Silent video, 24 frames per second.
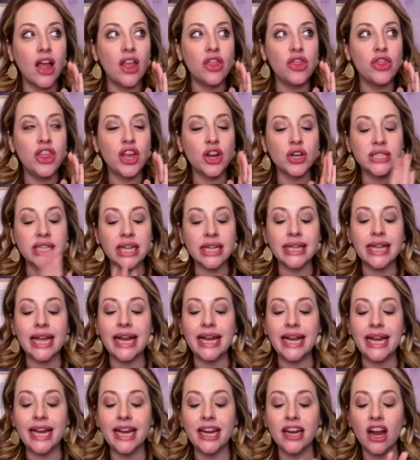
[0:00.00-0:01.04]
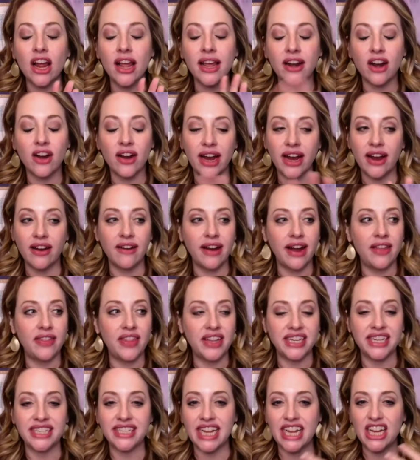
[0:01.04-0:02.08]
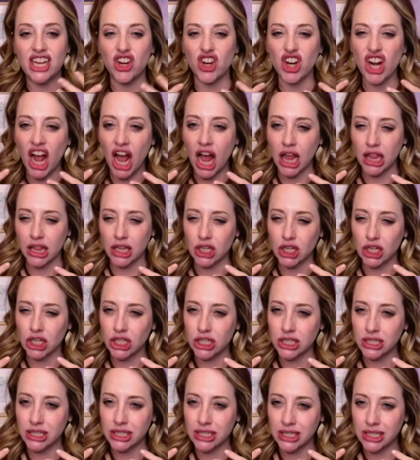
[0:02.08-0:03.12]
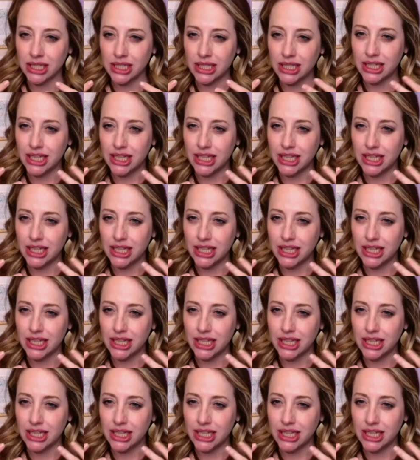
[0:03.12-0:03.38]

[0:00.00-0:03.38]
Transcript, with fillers: There's a lady in our area that does like your colors,